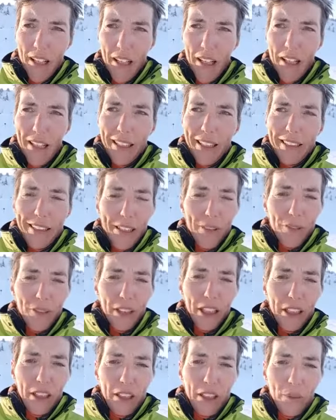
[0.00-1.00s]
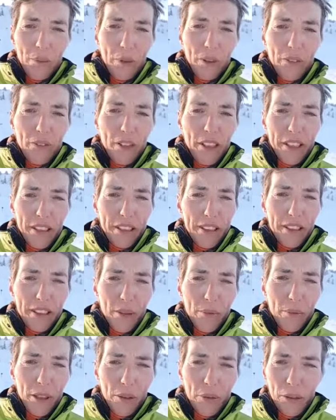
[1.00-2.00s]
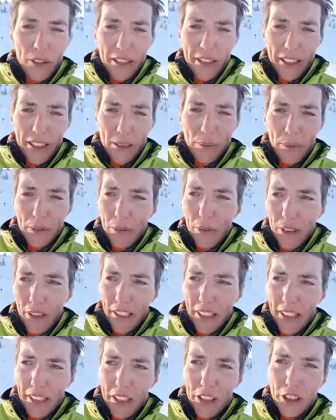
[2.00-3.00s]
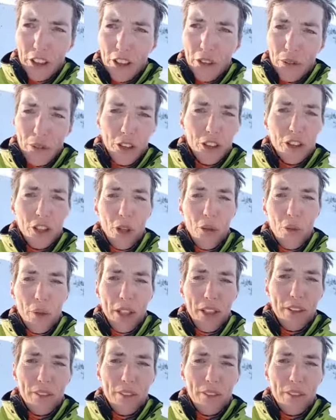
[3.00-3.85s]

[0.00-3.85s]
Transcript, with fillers: And every couple of years, somebody would say to me, Well, Gerda, you're doing so well.